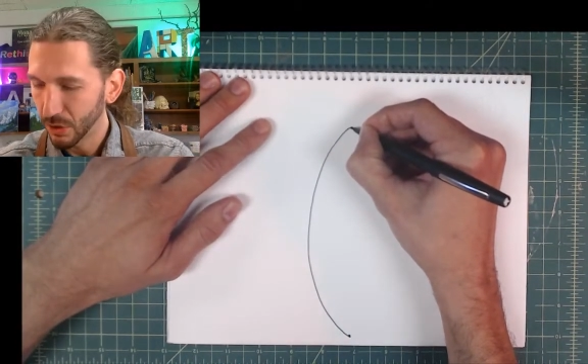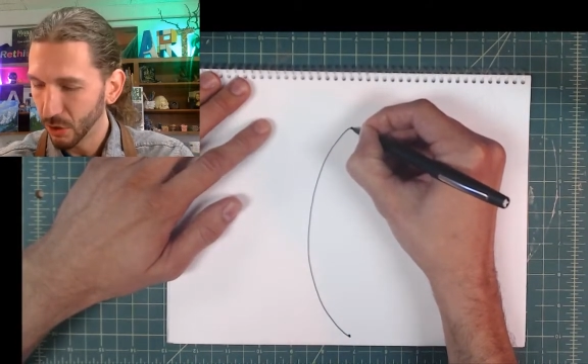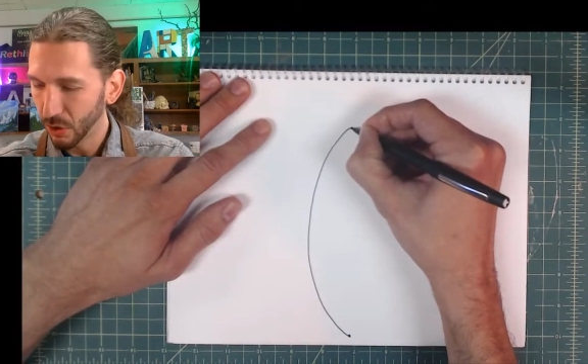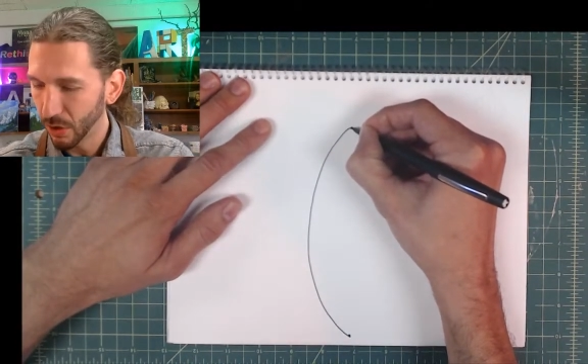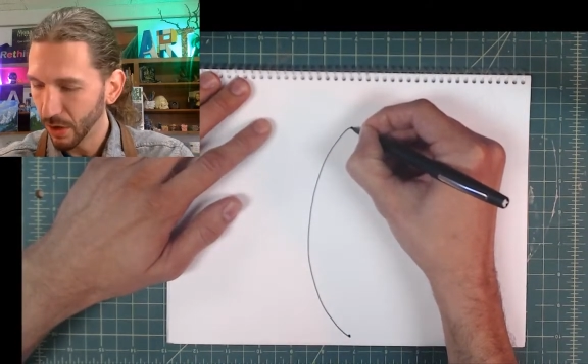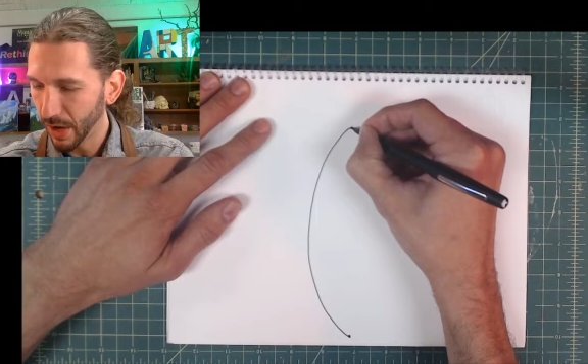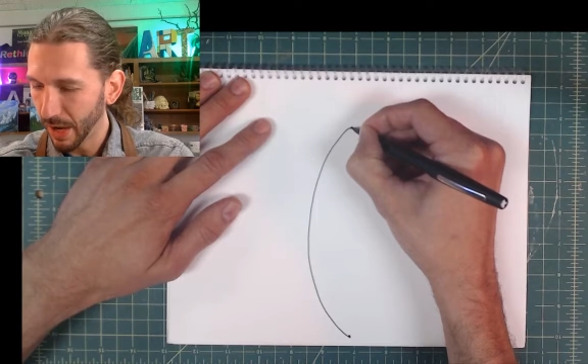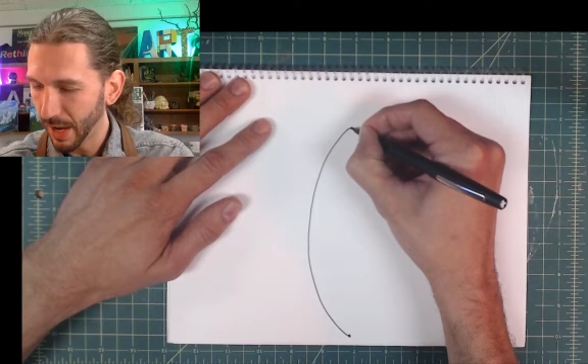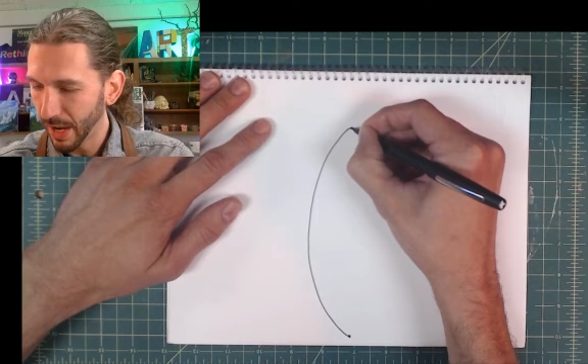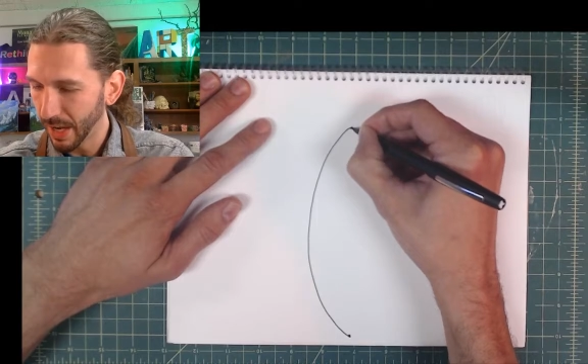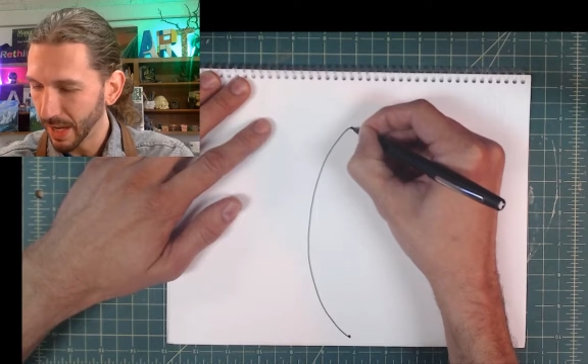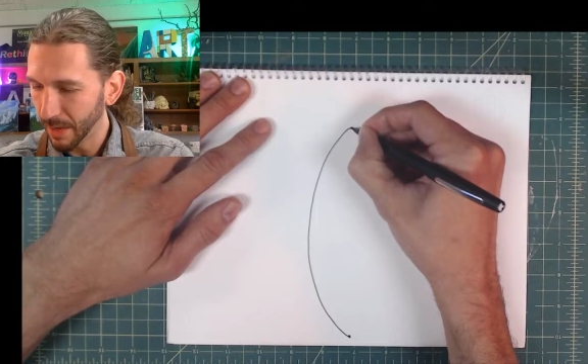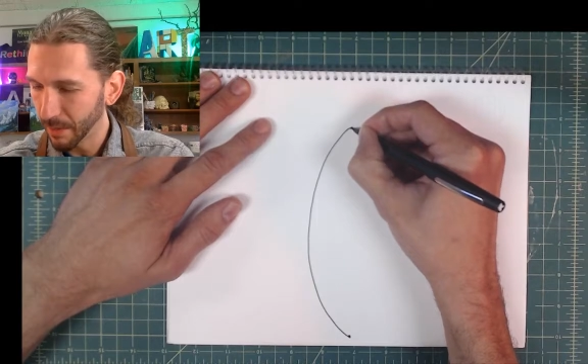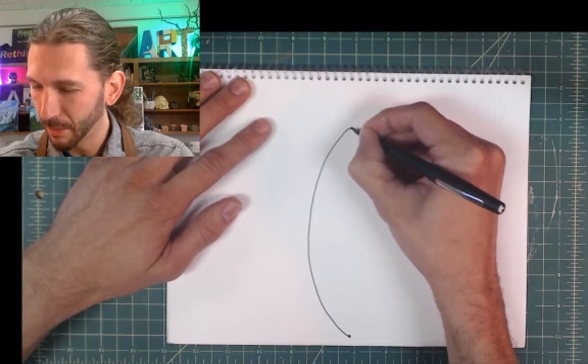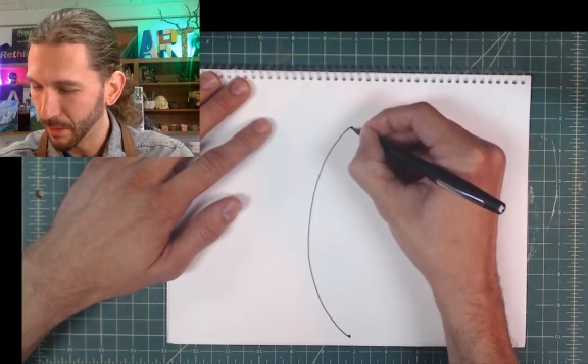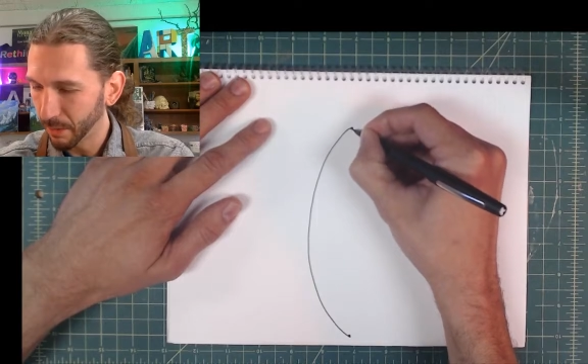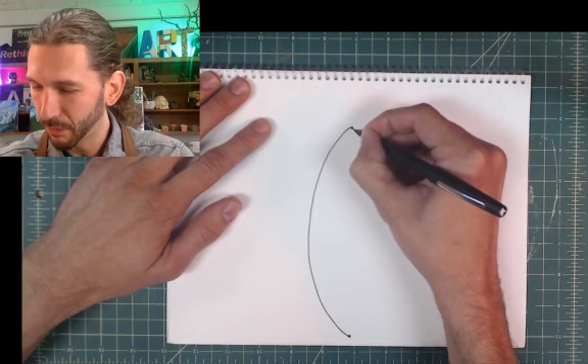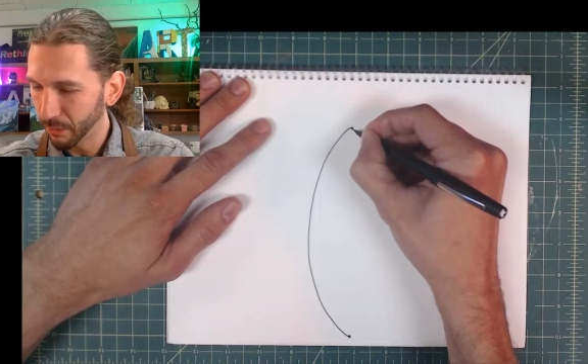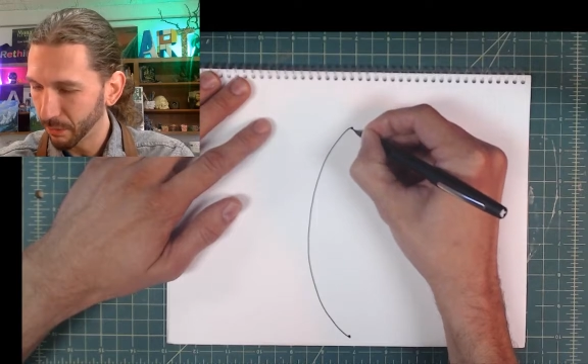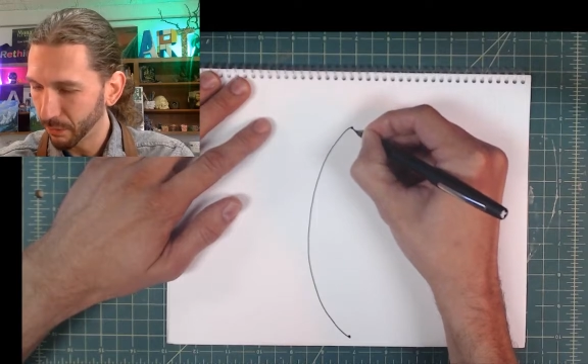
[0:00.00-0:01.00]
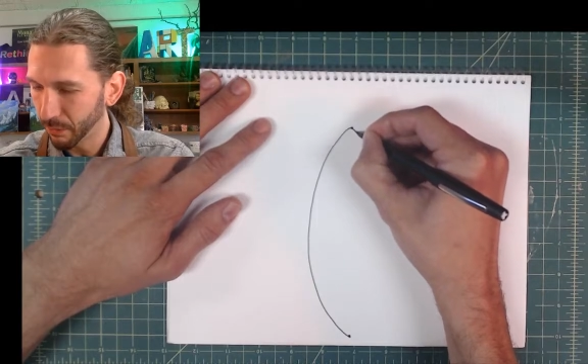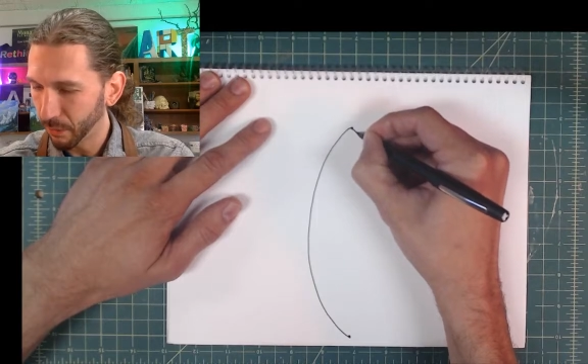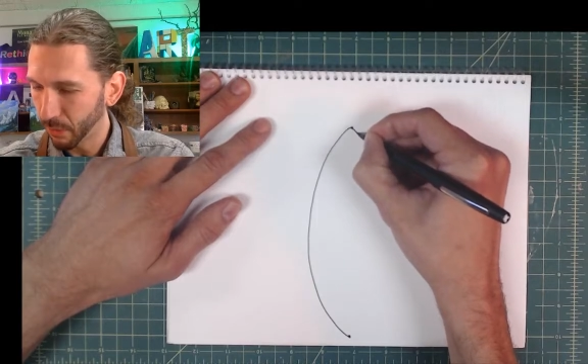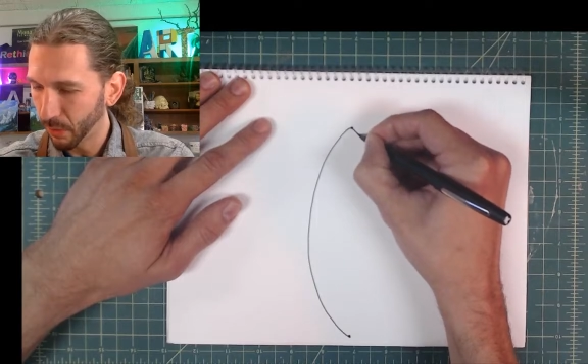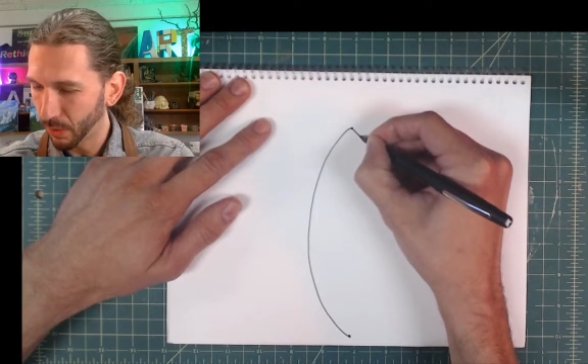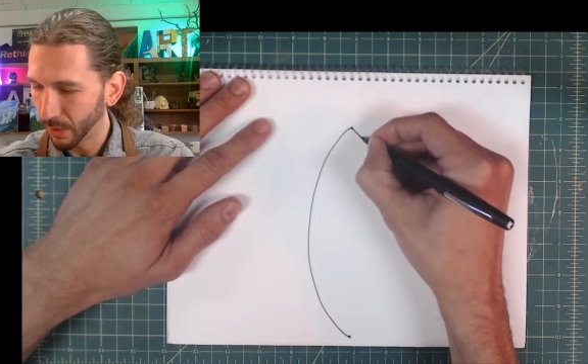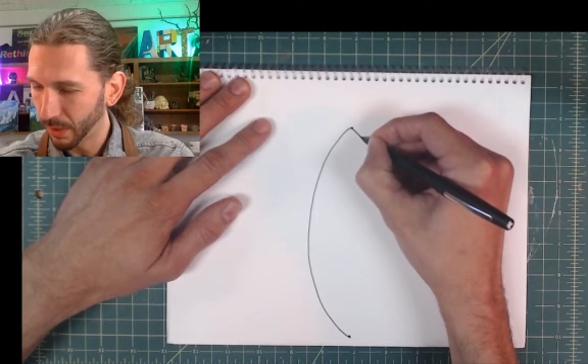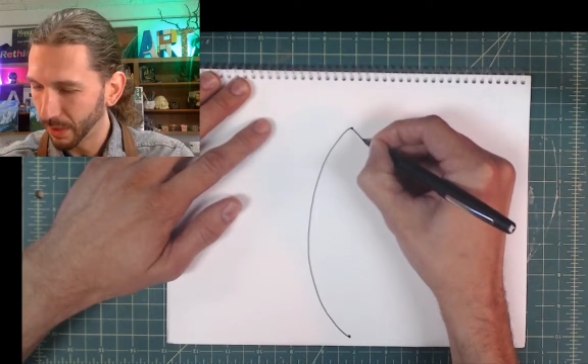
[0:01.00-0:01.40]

you're aiming for it,